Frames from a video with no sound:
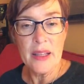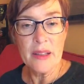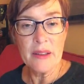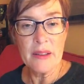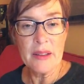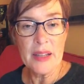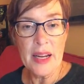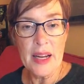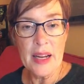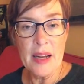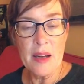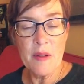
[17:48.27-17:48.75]

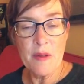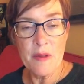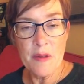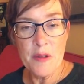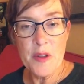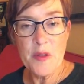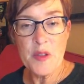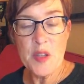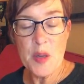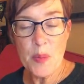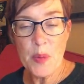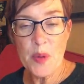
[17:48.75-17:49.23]
Okay,
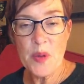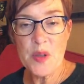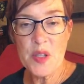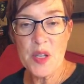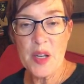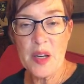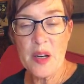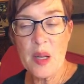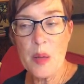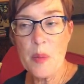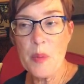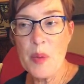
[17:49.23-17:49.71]

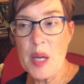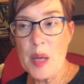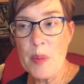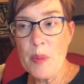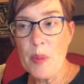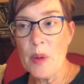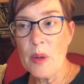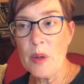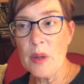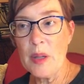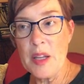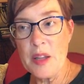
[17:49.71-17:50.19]
50% of the
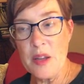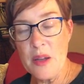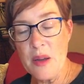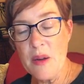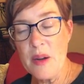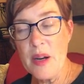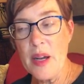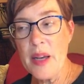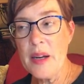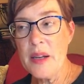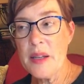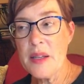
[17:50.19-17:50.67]
people in the
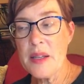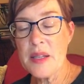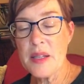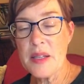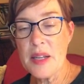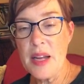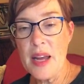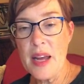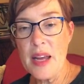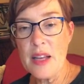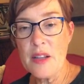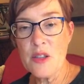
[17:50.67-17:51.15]
United
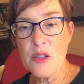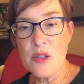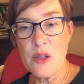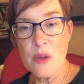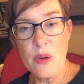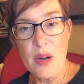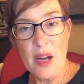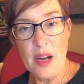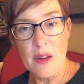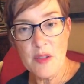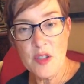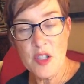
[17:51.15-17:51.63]
States
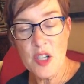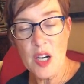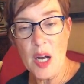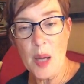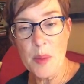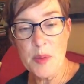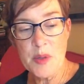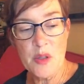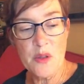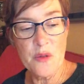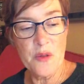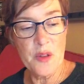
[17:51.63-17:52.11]
who have
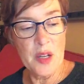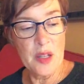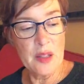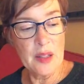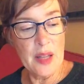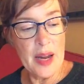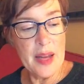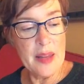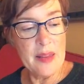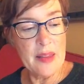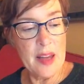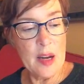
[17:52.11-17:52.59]
jobs feel
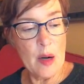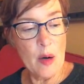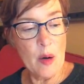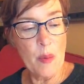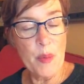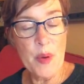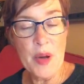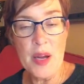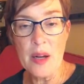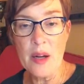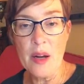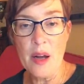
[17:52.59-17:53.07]
like they are
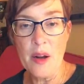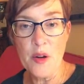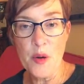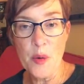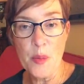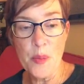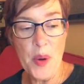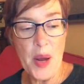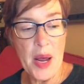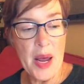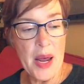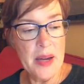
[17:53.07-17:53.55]
being
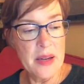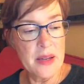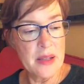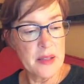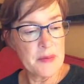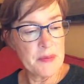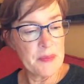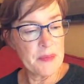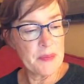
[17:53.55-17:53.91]
underpaid.